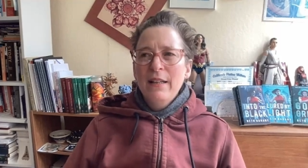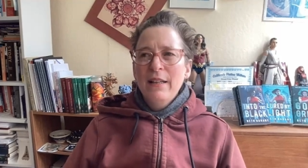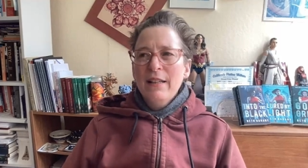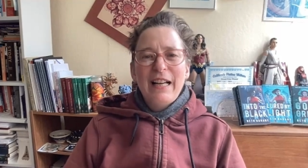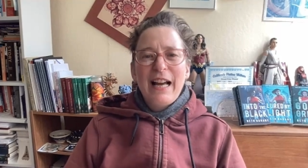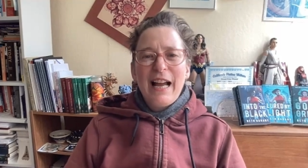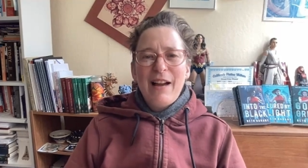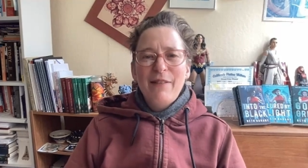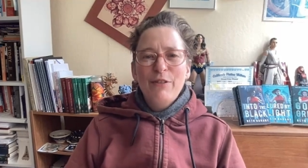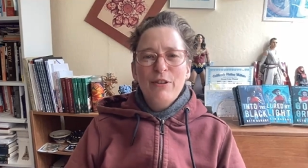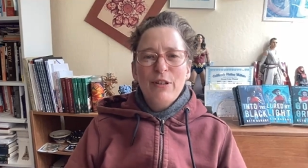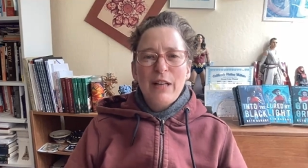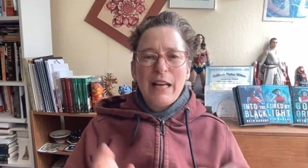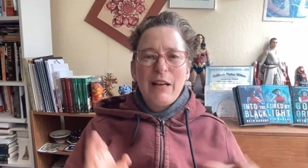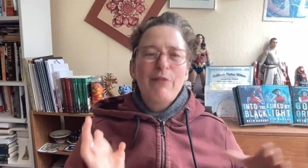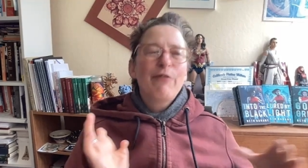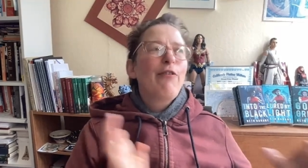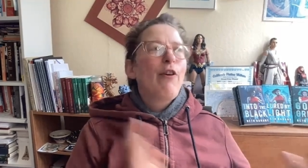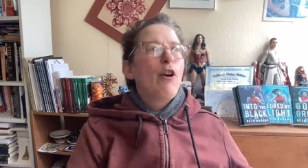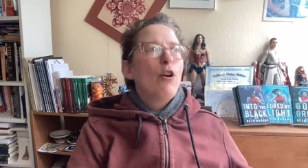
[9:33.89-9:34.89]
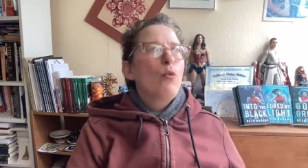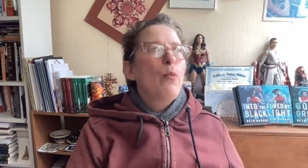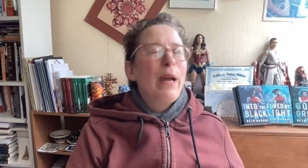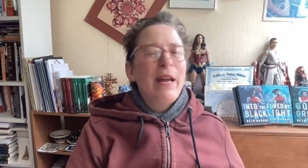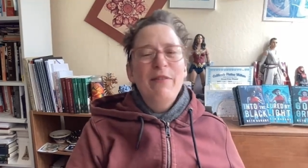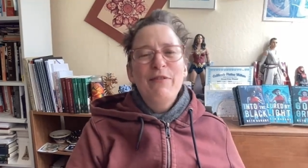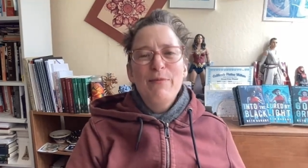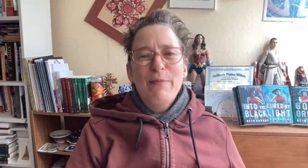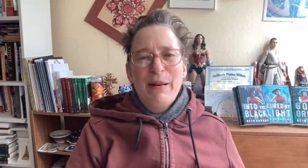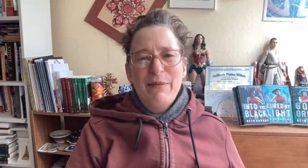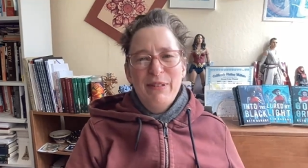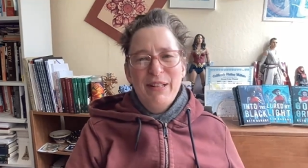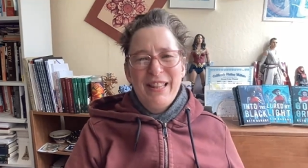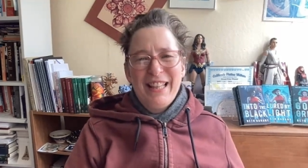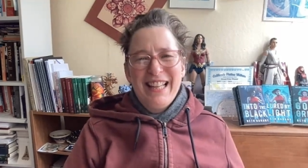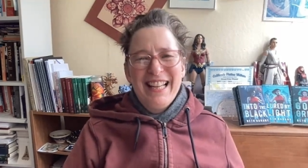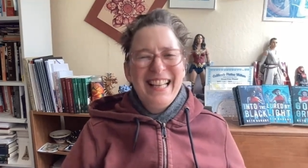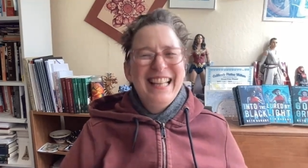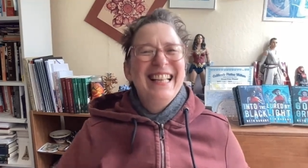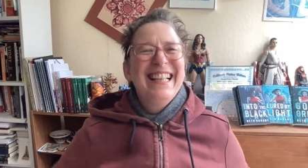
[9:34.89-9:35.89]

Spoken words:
I have her like far away from everything.